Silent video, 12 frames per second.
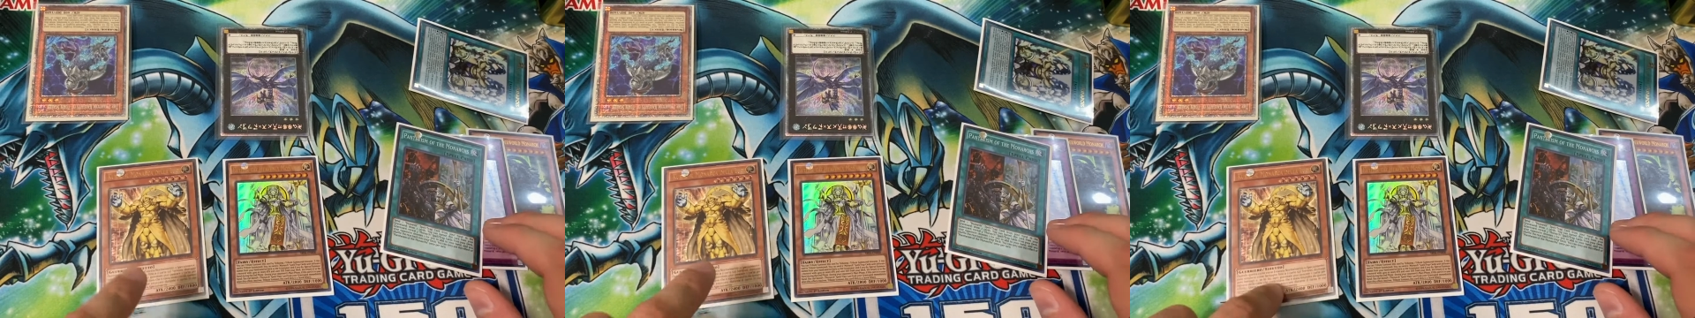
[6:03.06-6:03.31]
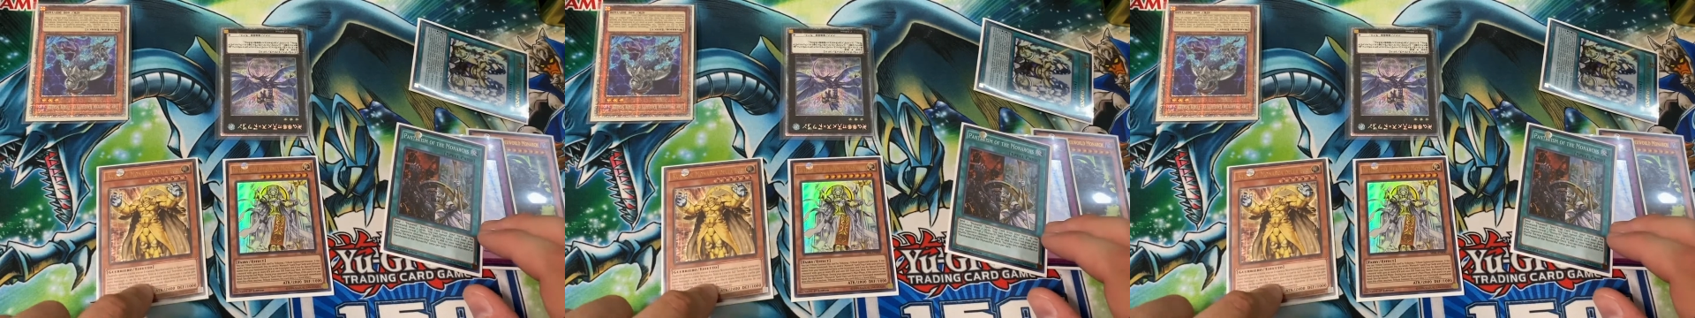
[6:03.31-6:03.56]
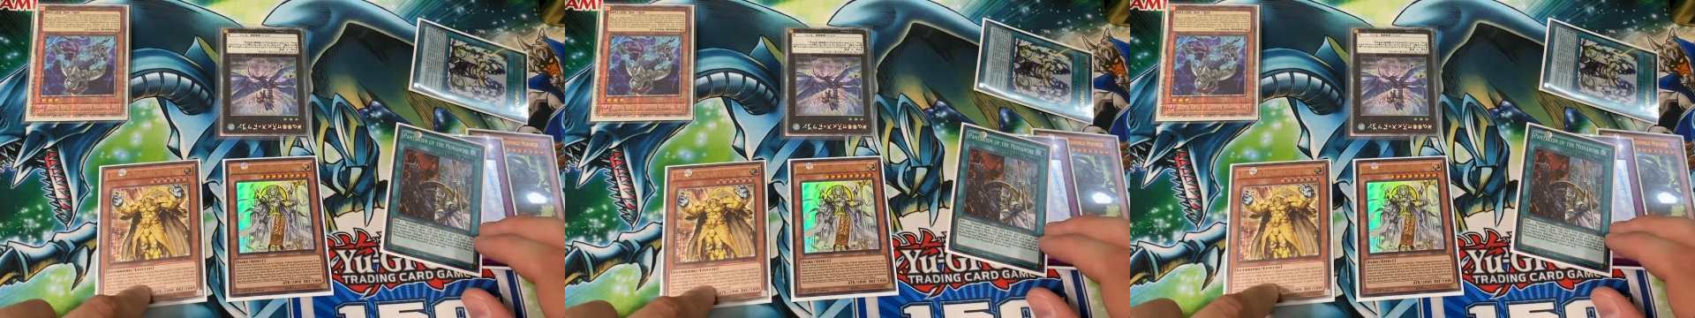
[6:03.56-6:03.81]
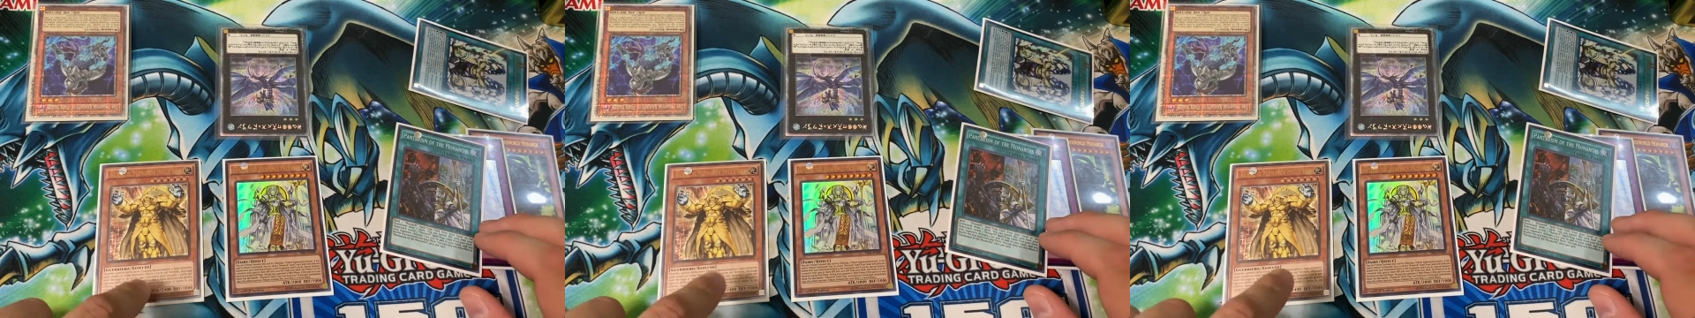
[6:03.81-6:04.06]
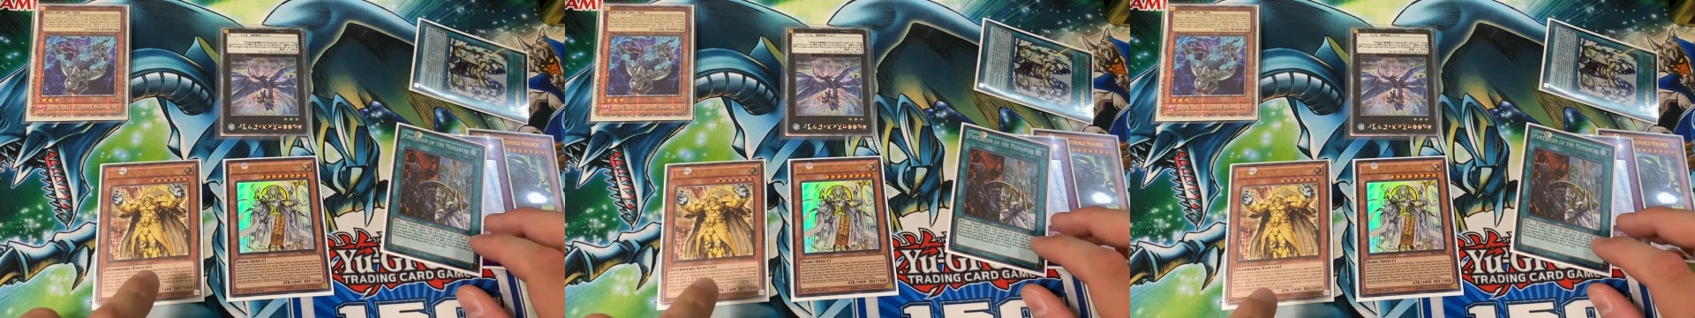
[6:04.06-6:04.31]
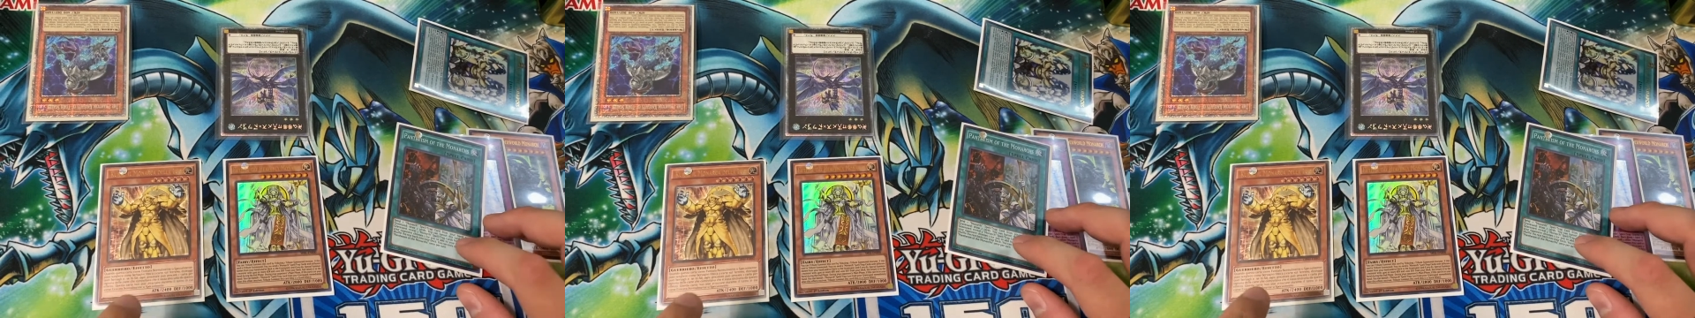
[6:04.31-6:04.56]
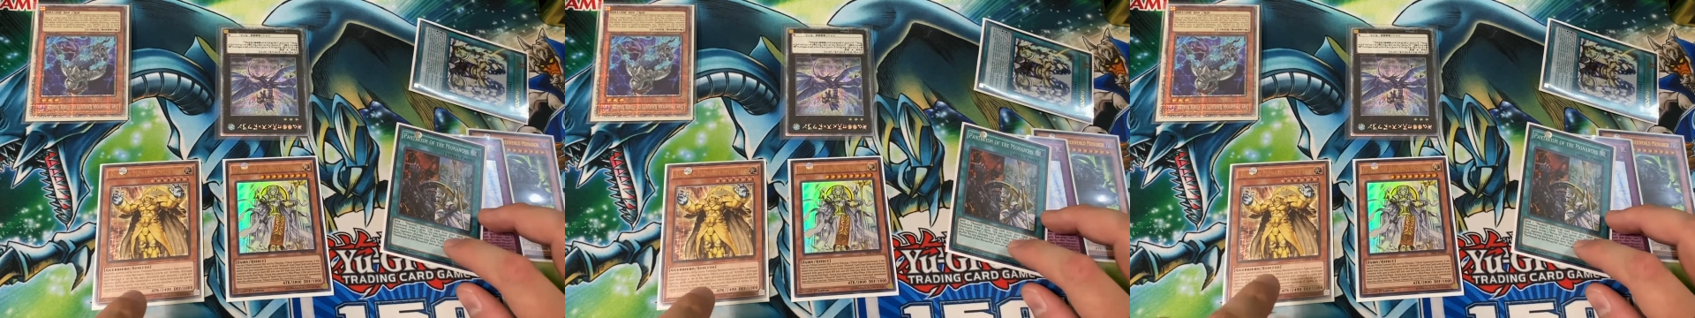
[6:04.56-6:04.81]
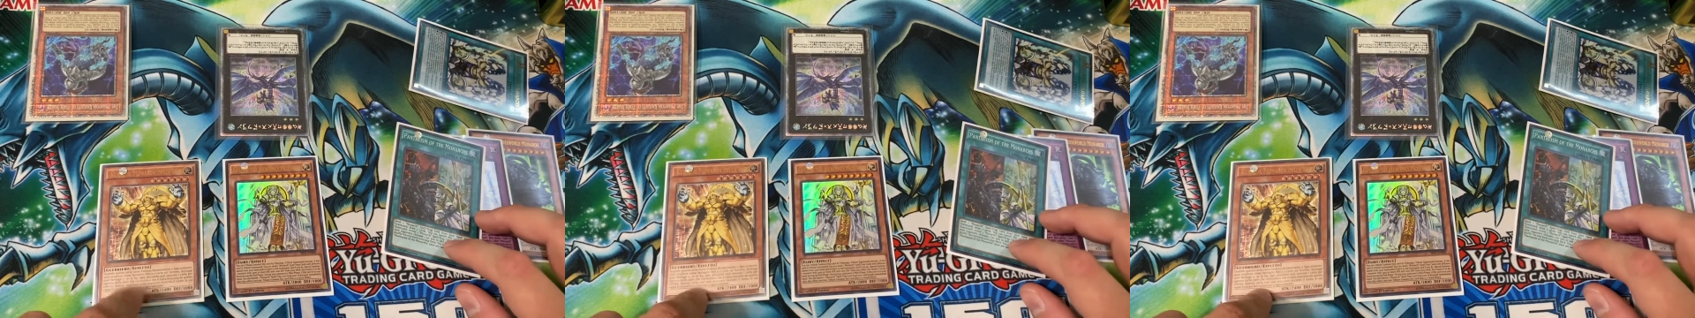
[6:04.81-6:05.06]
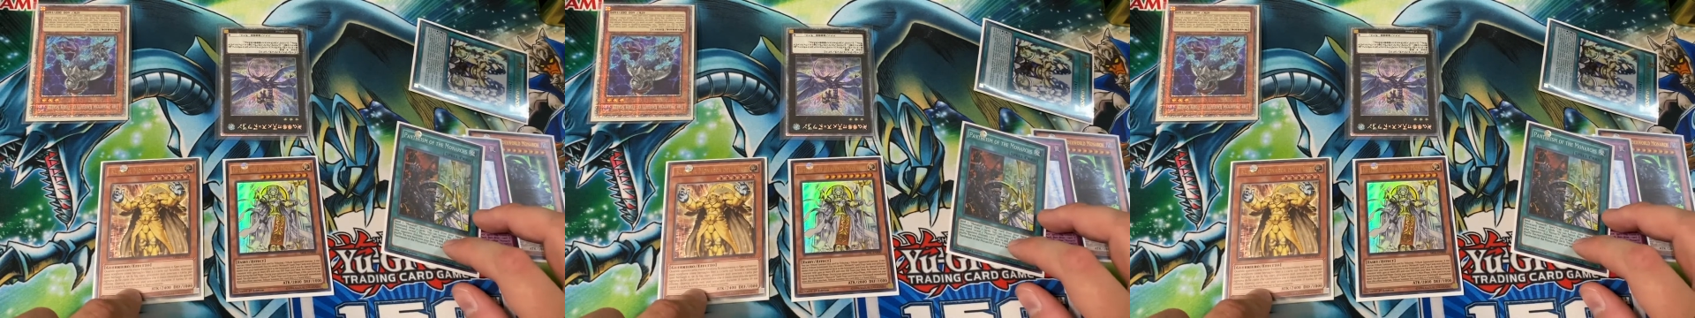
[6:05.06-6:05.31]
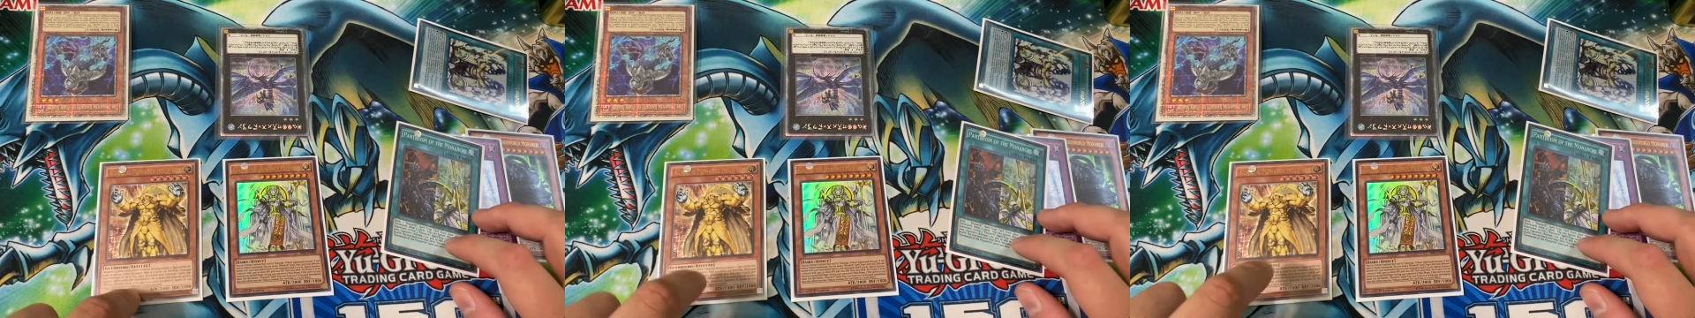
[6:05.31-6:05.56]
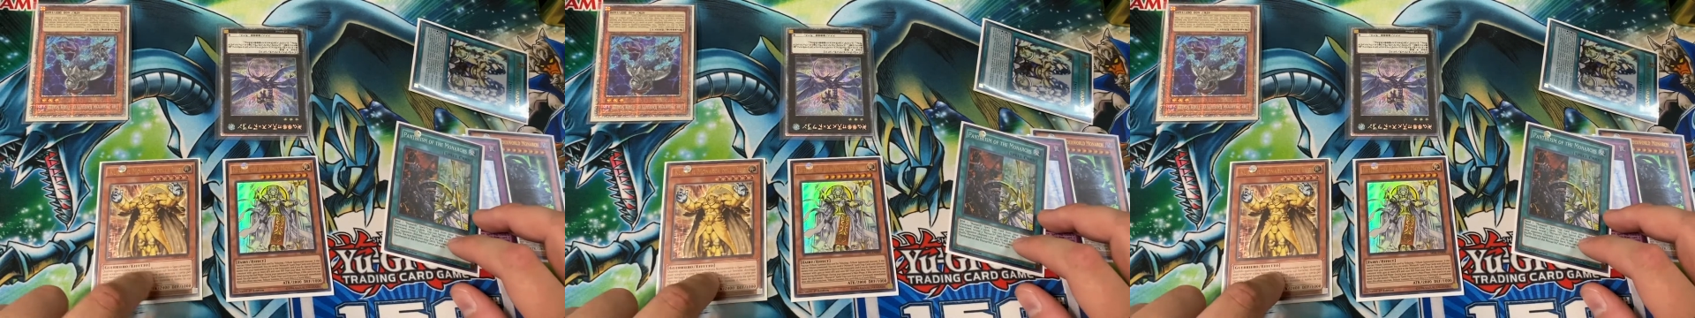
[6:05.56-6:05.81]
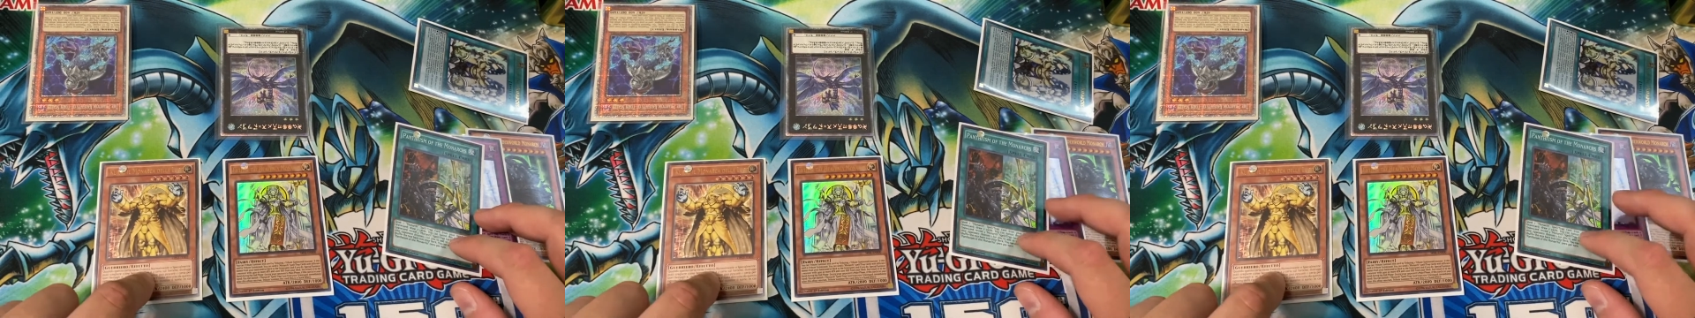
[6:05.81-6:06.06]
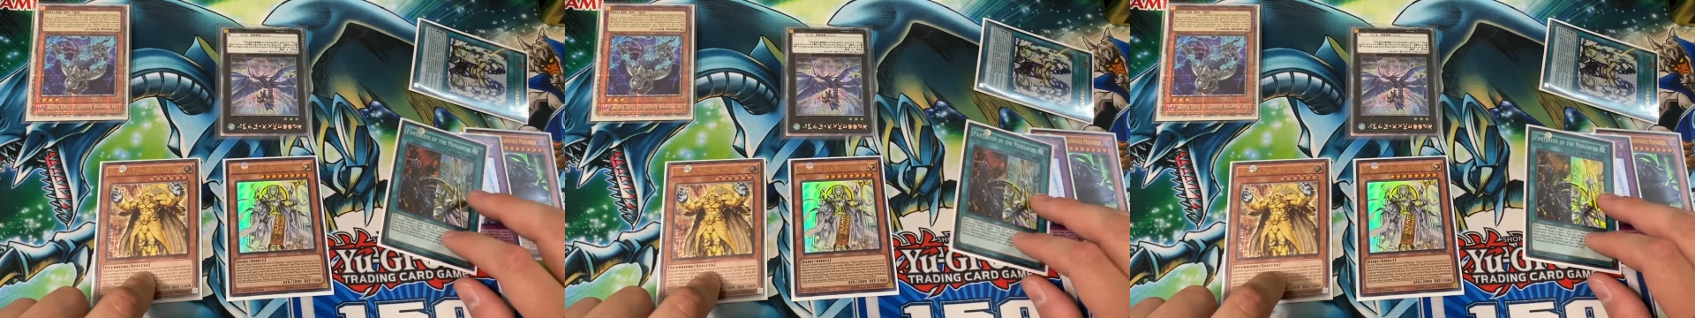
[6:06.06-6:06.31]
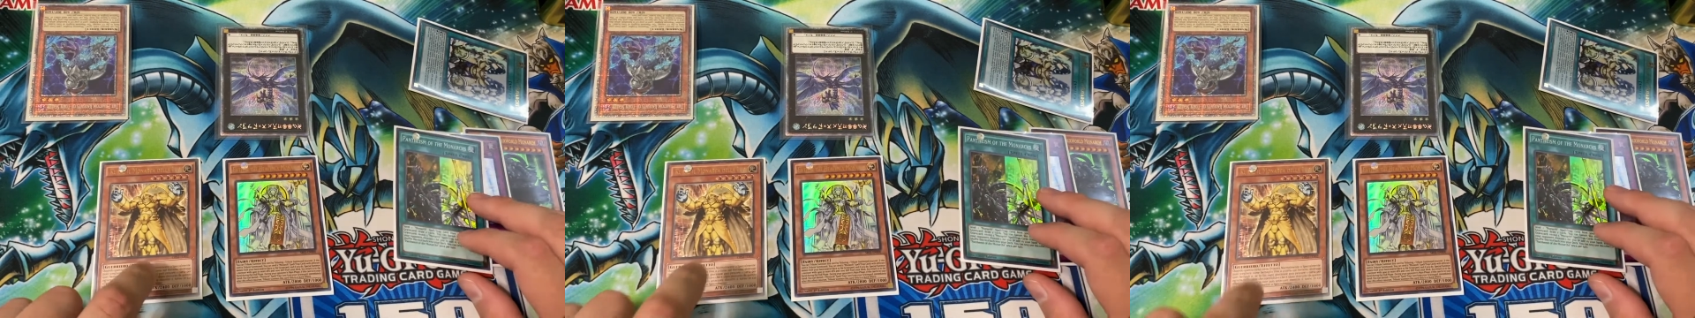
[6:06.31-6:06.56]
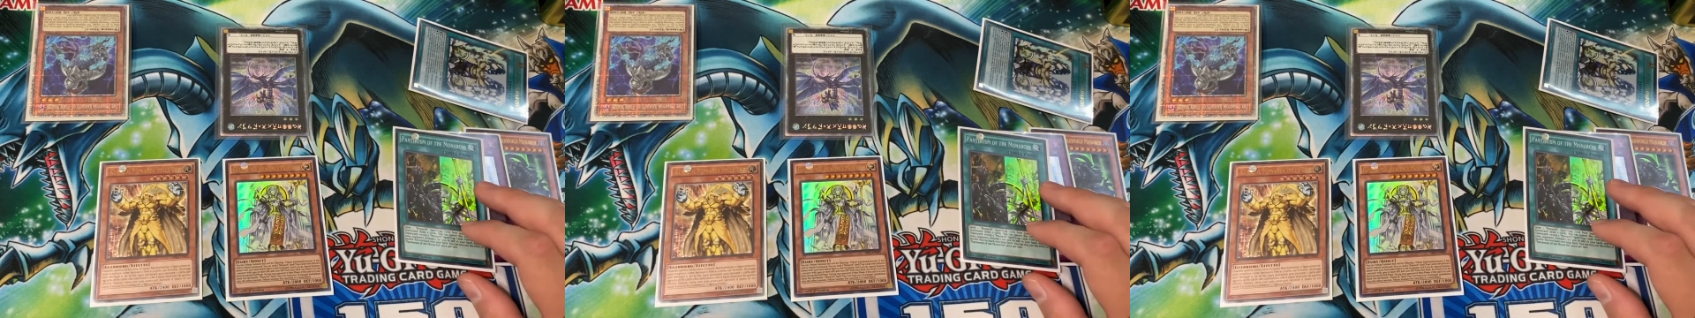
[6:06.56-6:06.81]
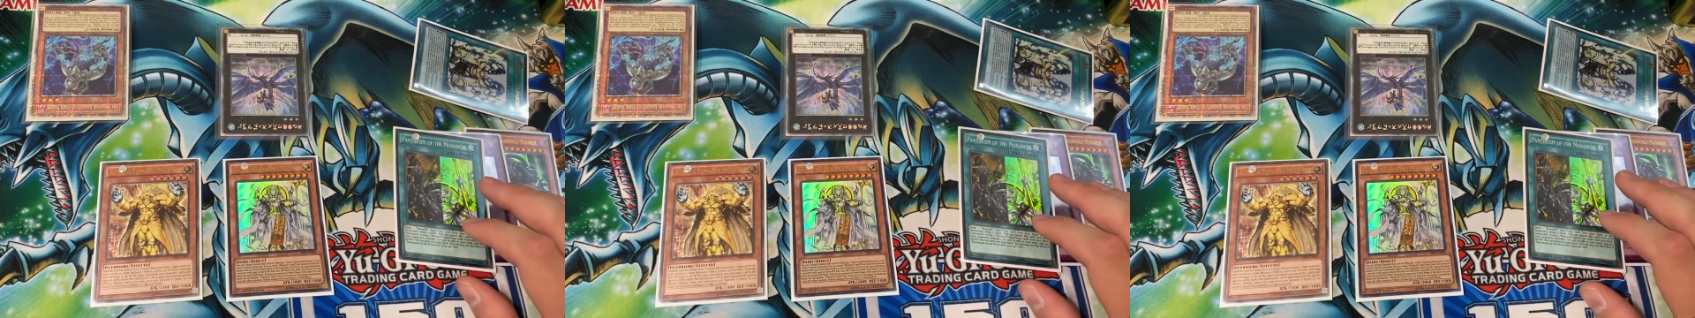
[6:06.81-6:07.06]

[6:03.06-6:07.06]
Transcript: Nobody's mouth can be seen.